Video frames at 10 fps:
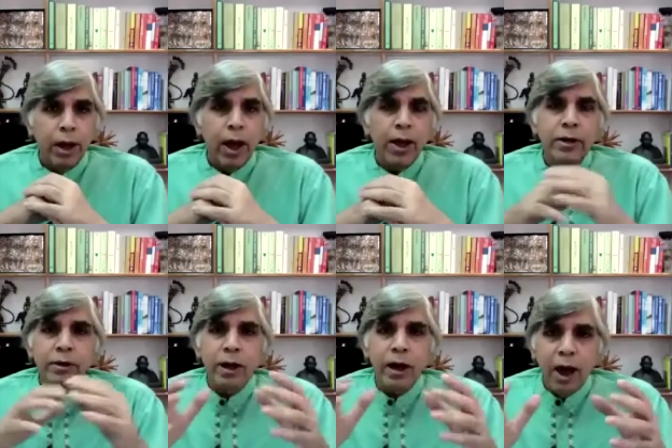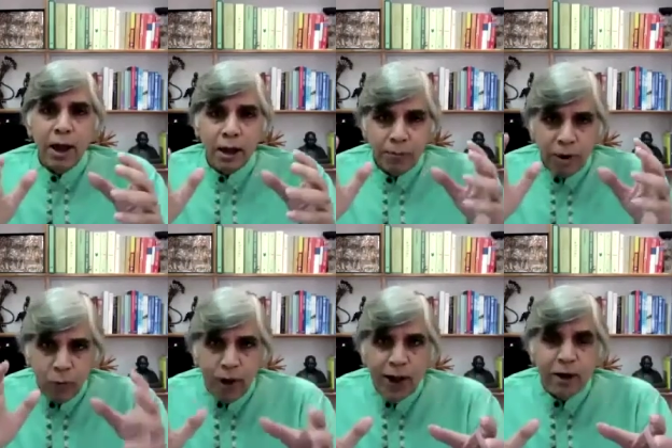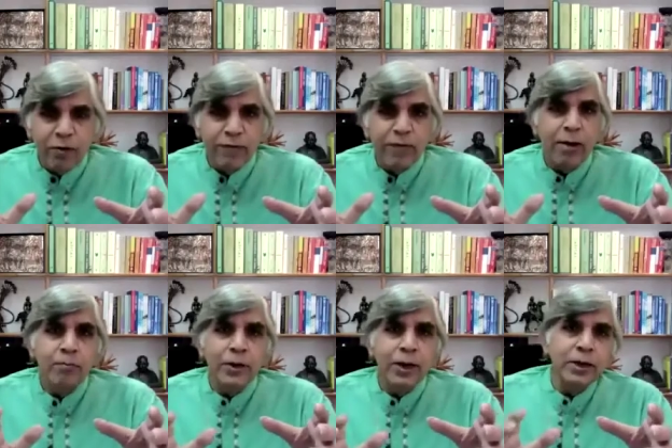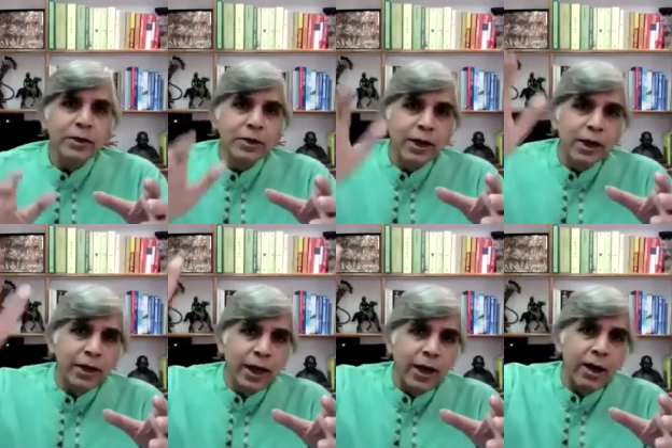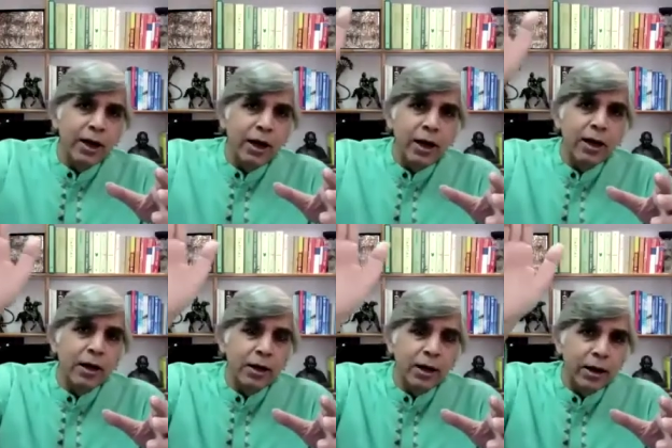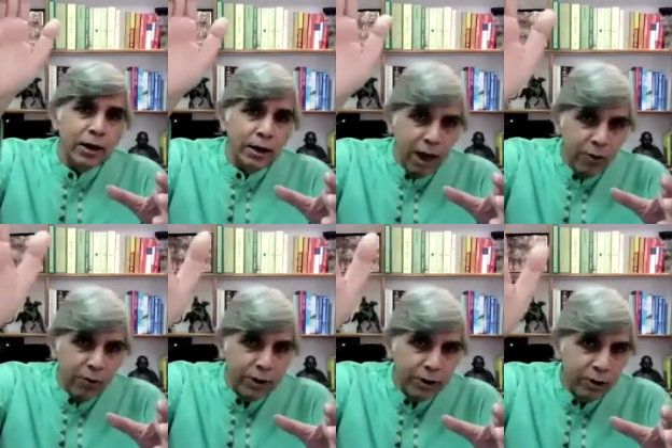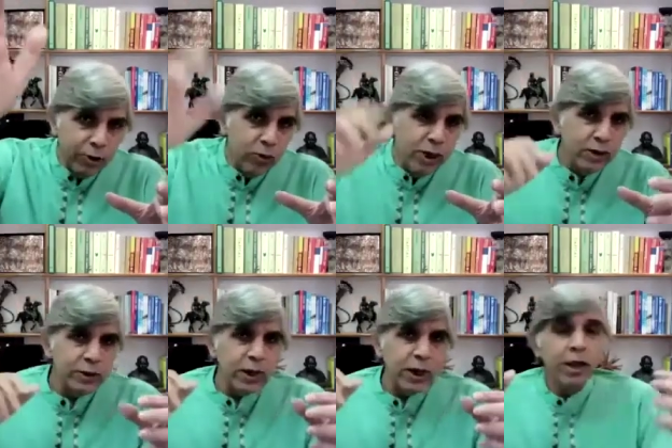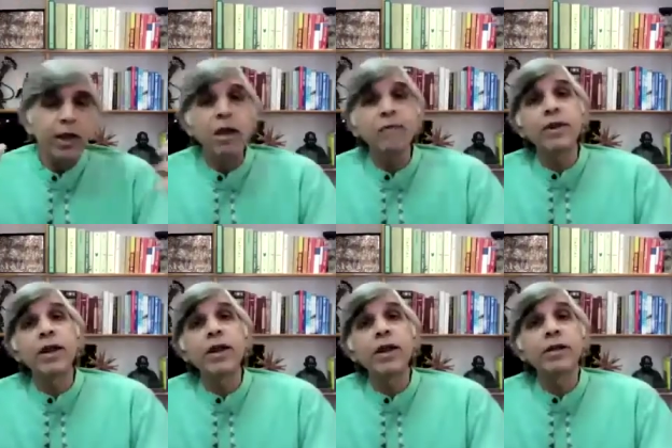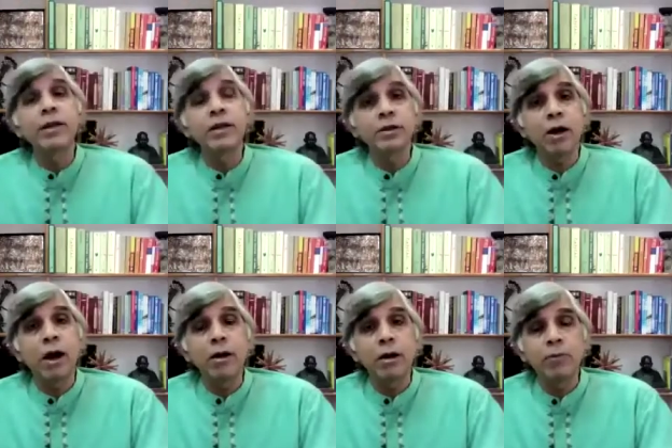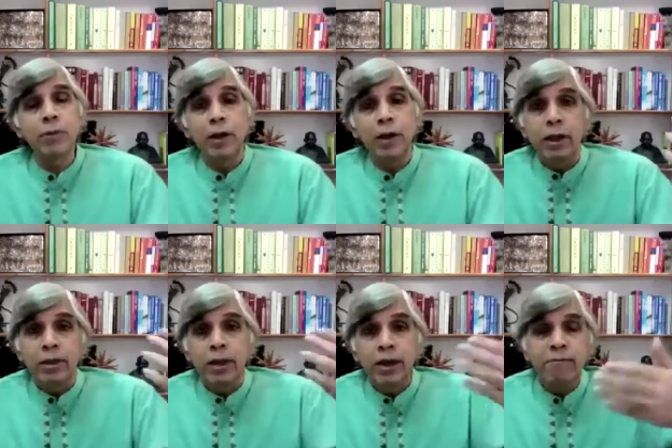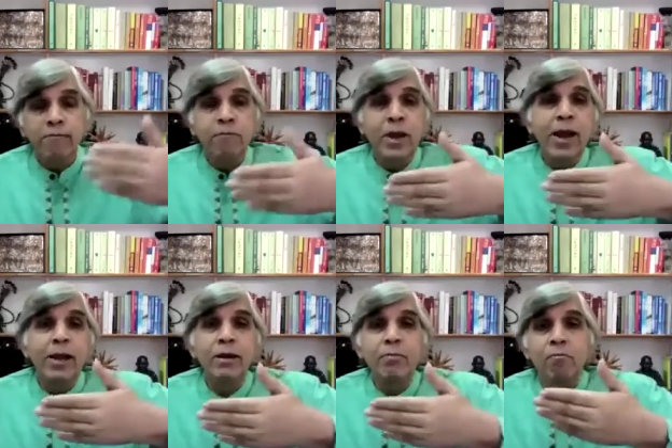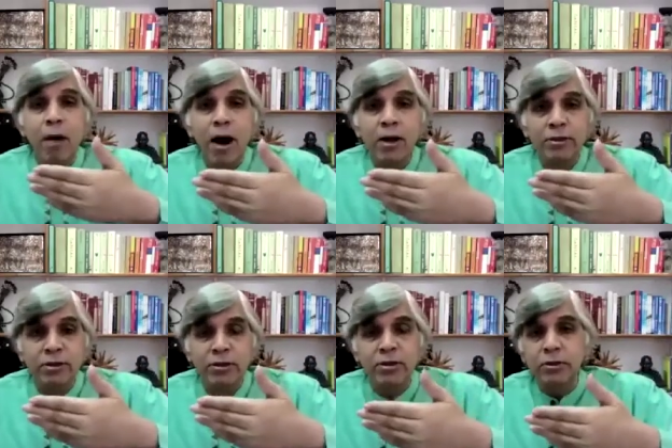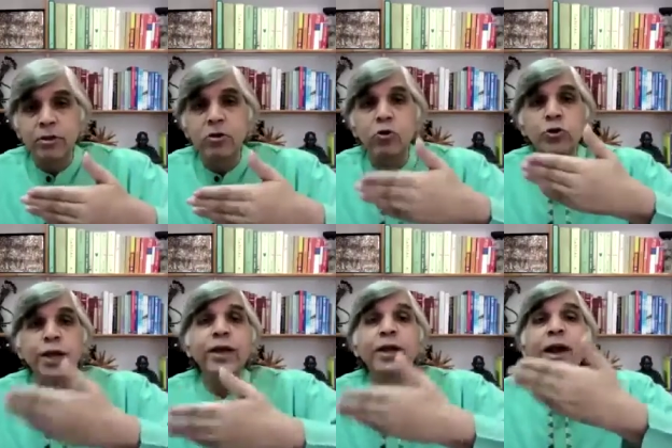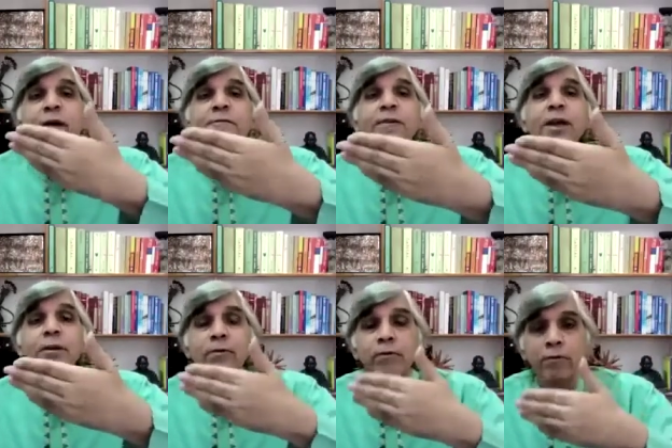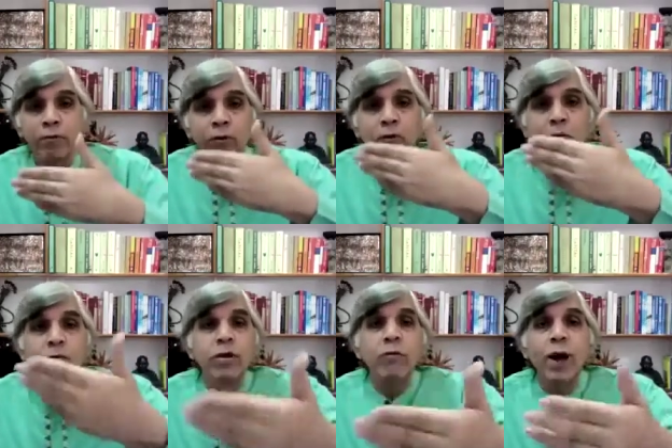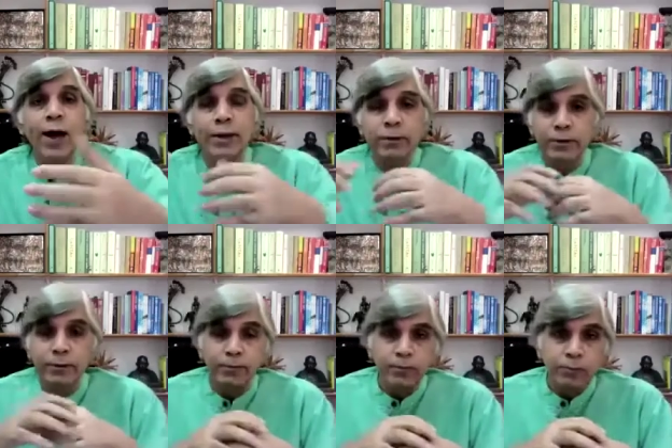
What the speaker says: And I am aware of companies in Canada, now in the US, and even an Indian startup that have made masks using graphene for the virus.